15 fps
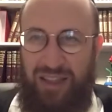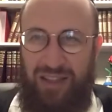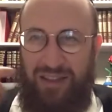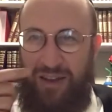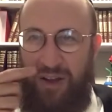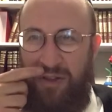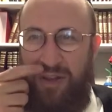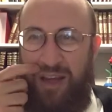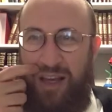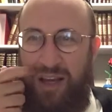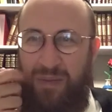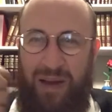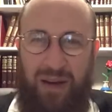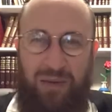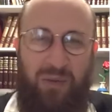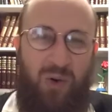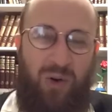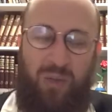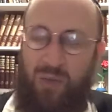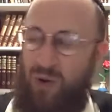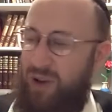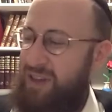You start thinking about more
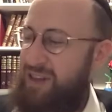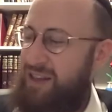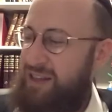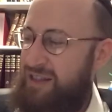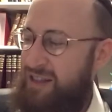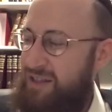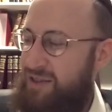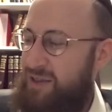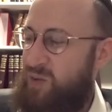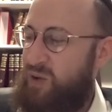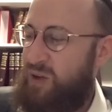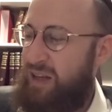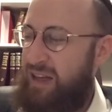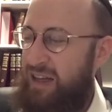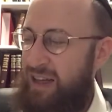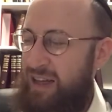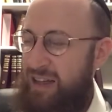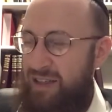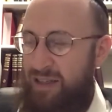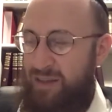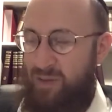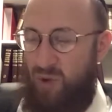important things than your small
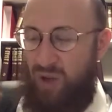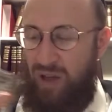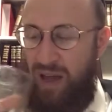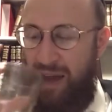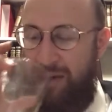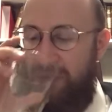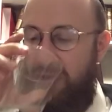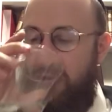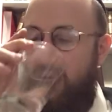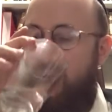life.